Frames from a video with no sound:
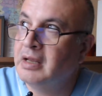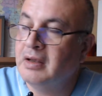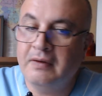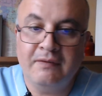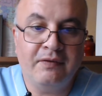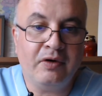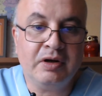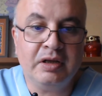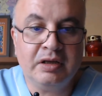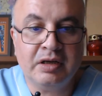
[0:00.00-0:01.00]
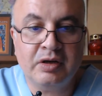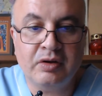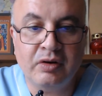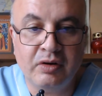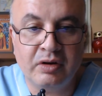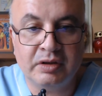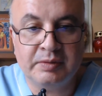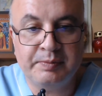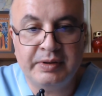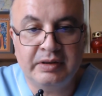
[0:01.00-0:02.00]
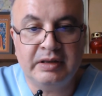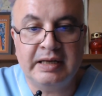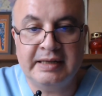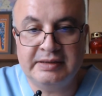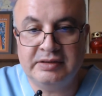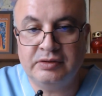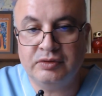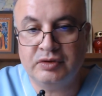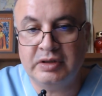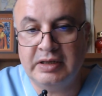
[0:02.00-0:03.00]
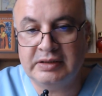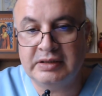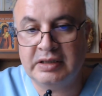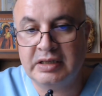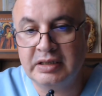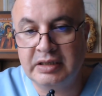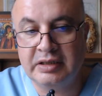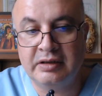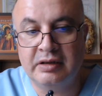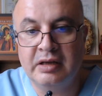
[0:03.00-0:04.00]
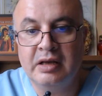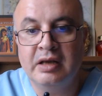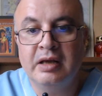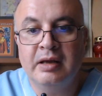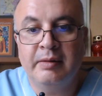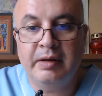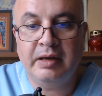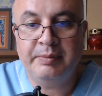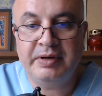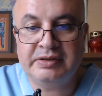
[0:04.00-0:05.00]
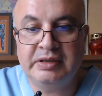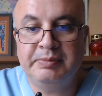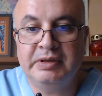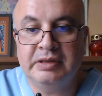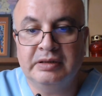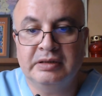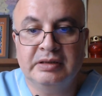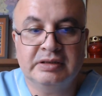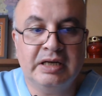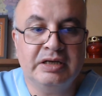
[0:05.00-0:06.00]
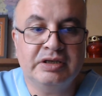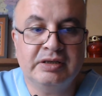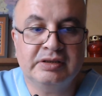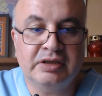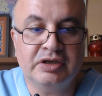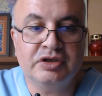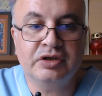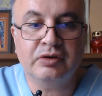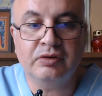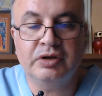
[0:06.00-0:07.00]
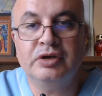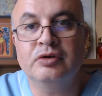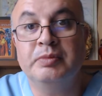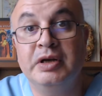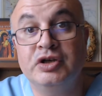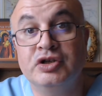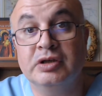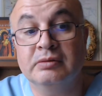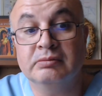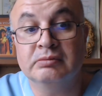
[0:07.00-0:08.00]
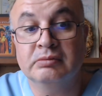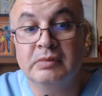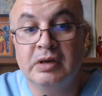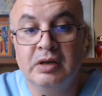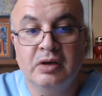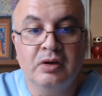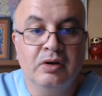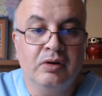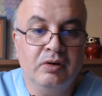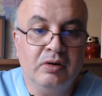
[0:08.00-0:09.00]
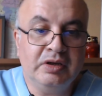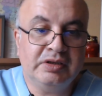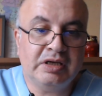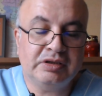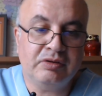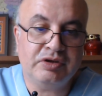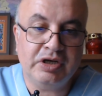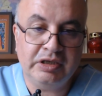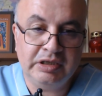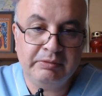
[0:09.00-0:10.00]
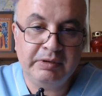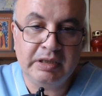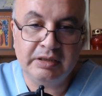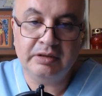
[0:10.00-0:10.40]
Vocal cord paralysis usually has a clear precipitant, such as surgery or intubation, or is associated with other